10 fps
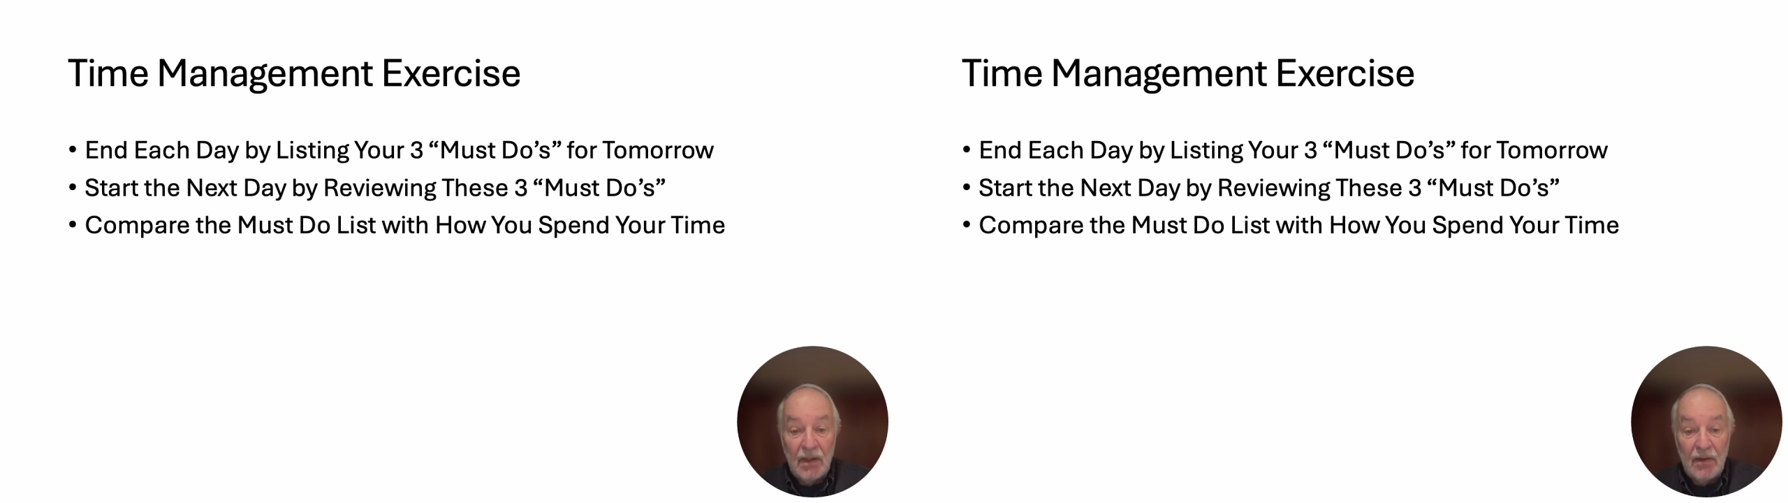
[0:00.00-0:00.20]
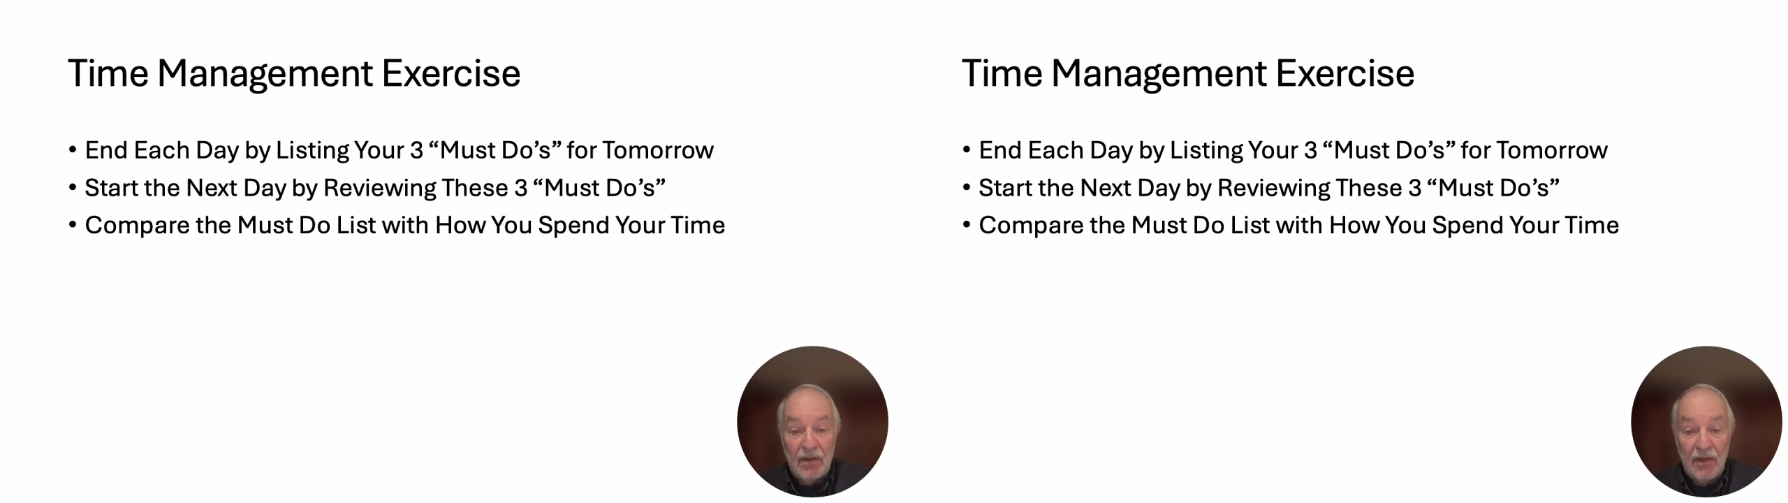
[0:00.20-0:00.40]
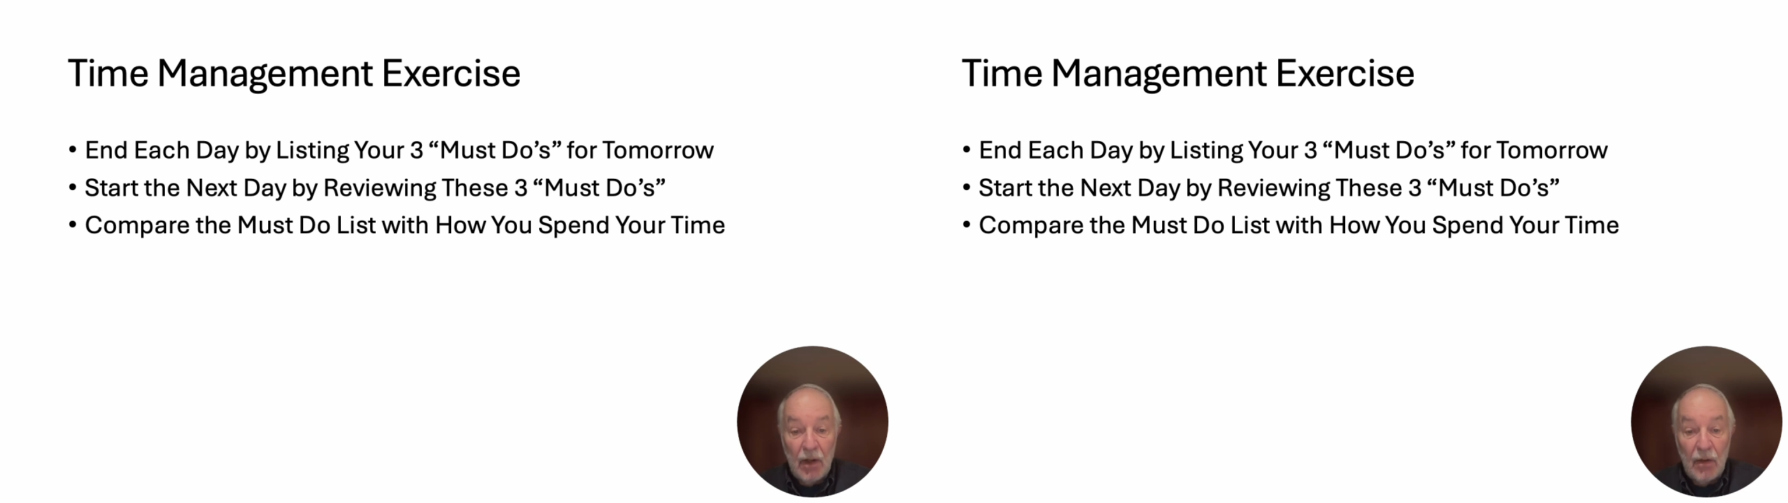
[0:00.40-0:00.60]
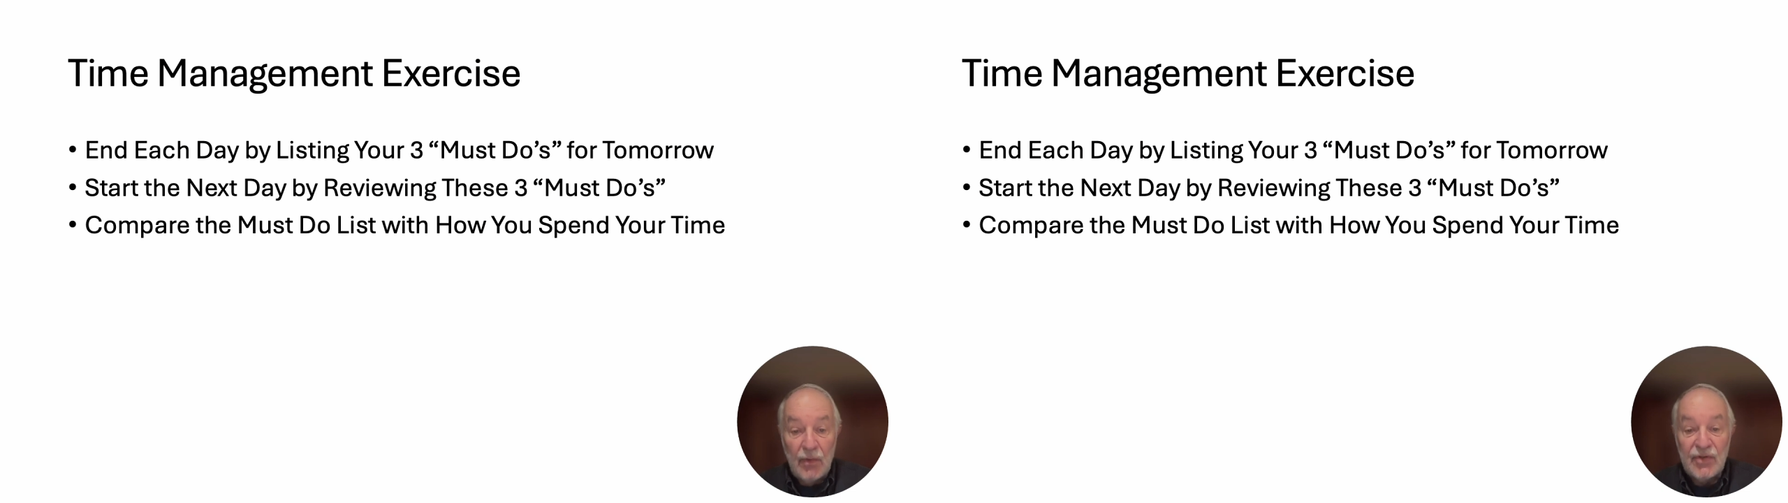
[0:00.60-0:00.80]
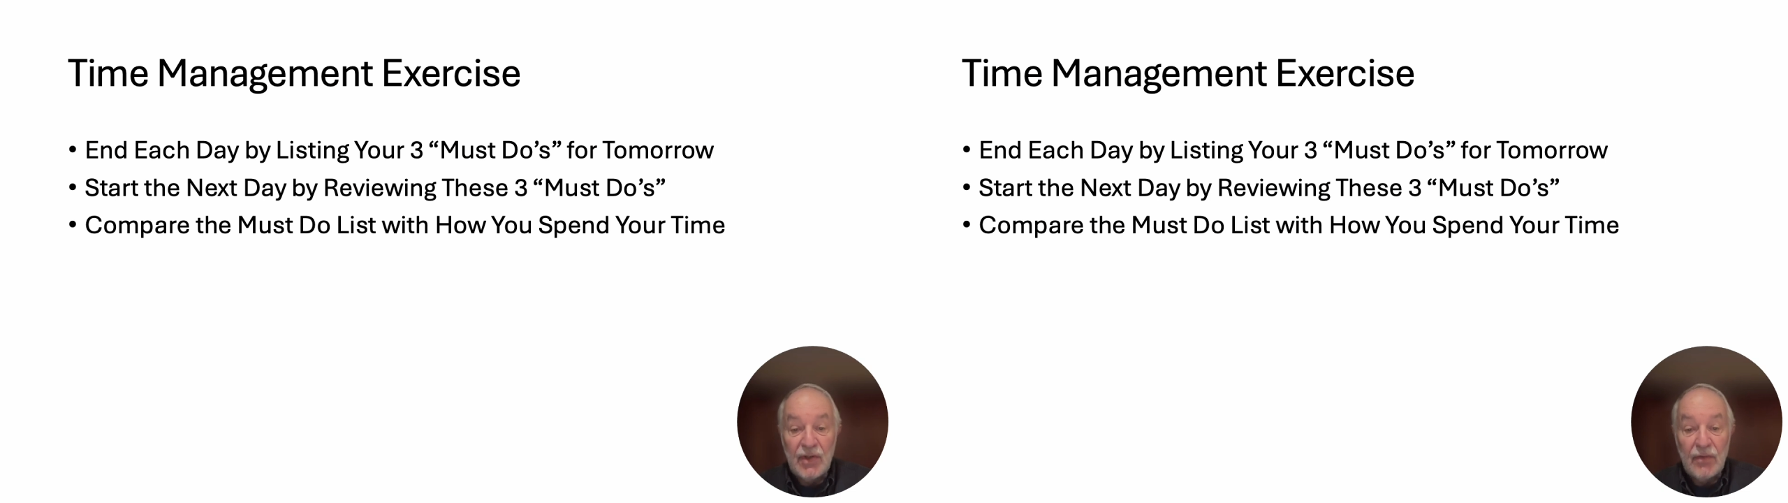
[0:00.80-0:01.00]

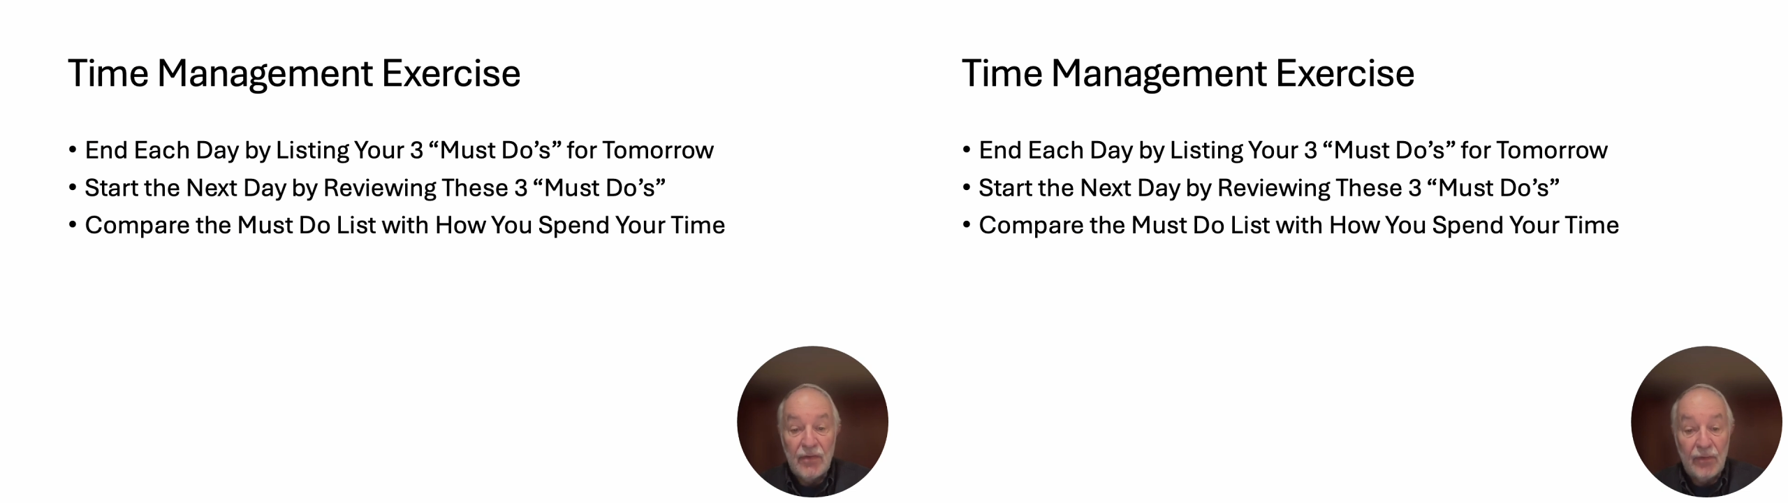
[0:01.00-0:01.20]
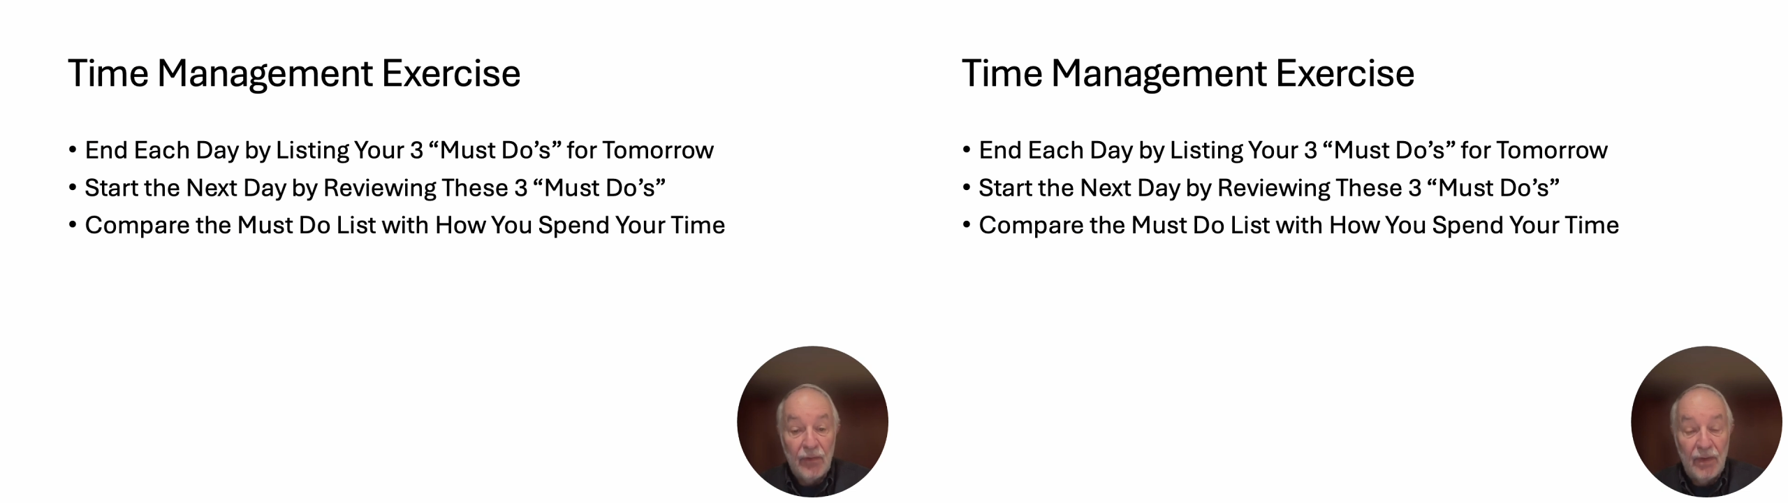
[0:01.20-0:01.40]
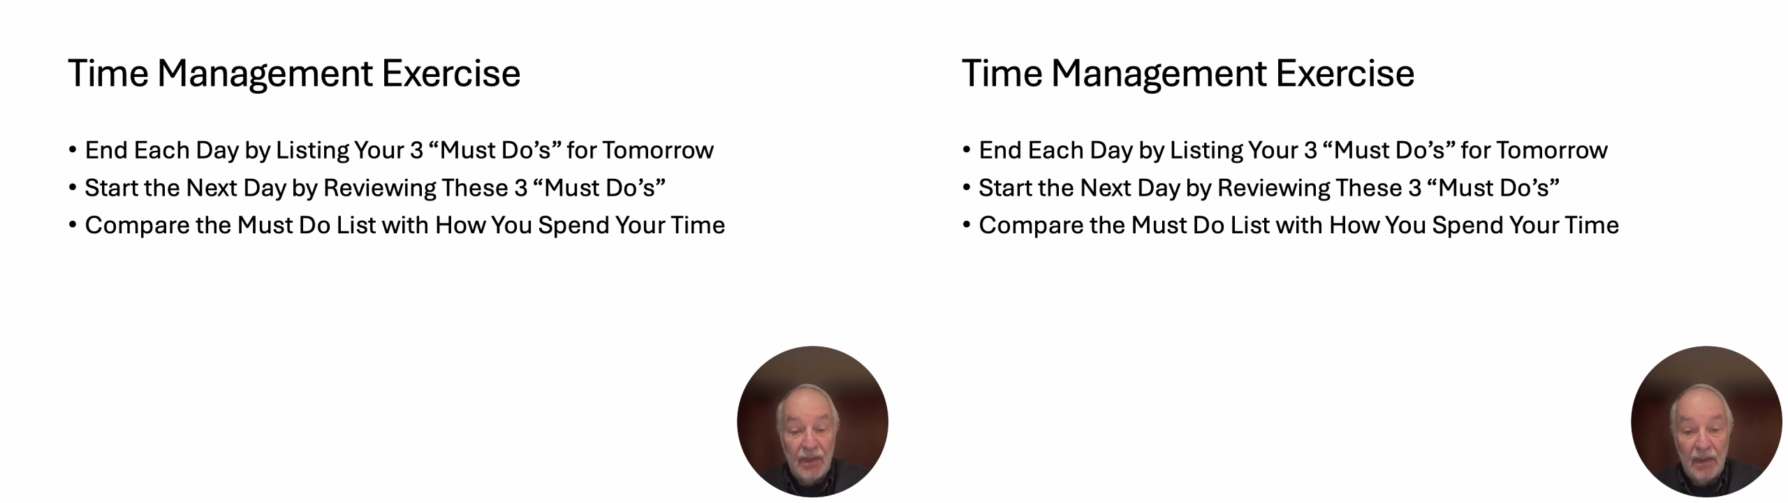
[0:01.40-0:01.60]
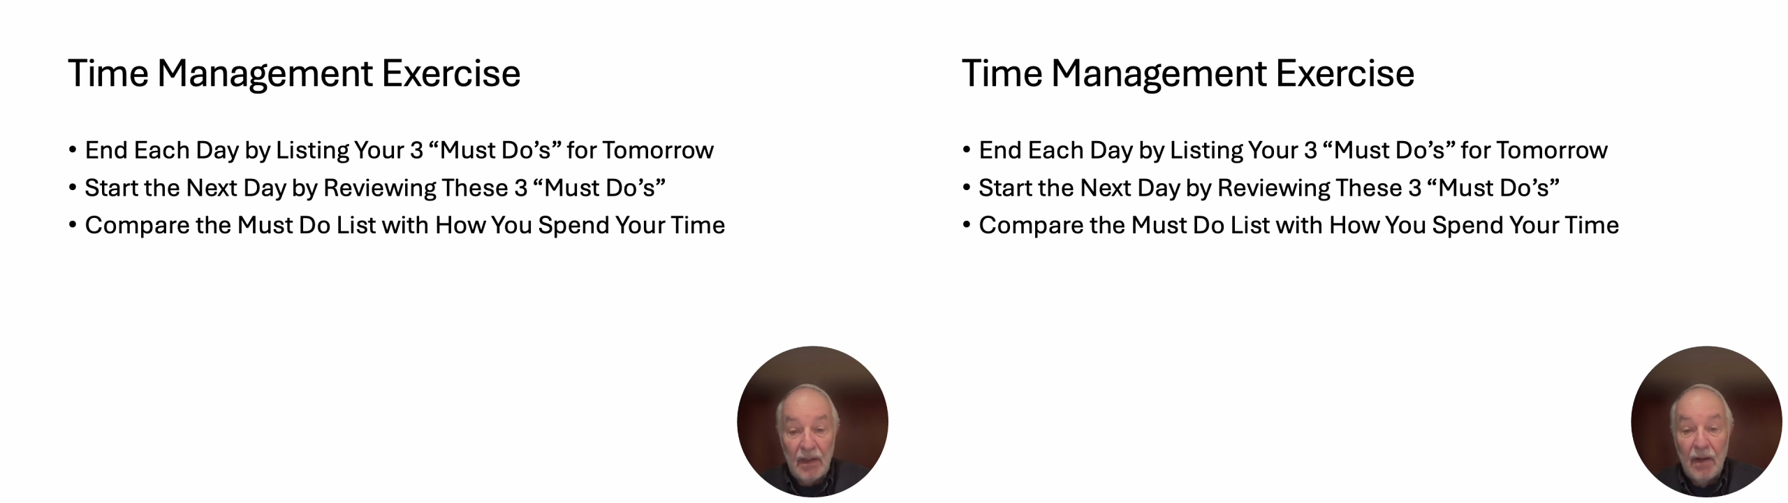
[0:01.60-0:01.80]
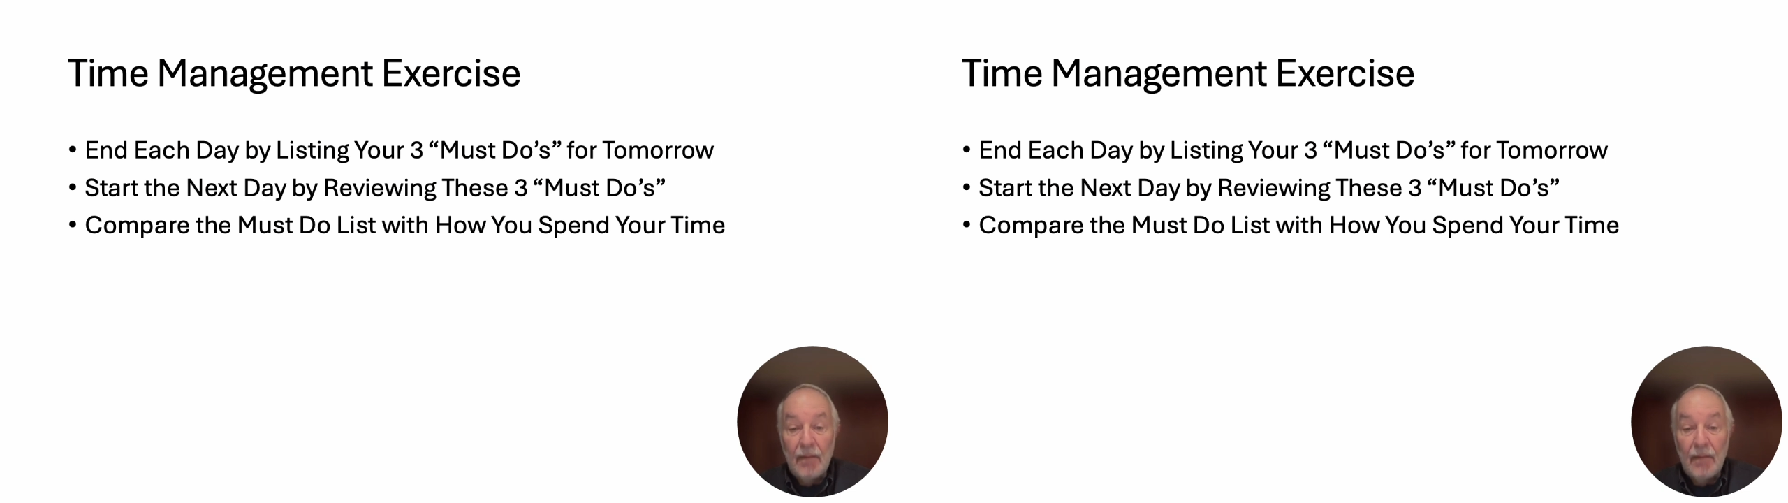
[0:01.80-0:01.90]
those 3